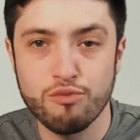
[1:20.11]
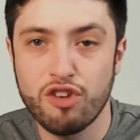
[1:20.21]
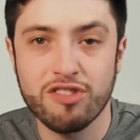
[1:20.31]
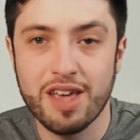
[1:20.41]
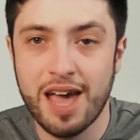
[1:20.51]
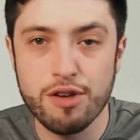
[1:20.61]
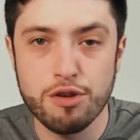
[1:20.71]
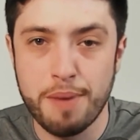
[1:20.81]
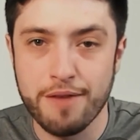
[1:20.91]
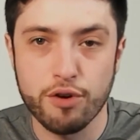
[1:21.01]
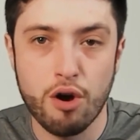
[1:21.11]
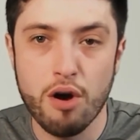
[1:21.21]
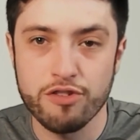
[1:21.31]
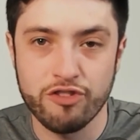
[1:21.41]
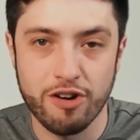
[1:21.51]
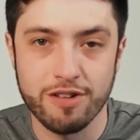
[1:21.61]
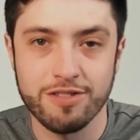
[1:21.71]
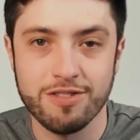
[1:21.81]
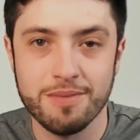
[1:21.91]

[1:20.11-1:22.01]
just like how you pay for car insurance.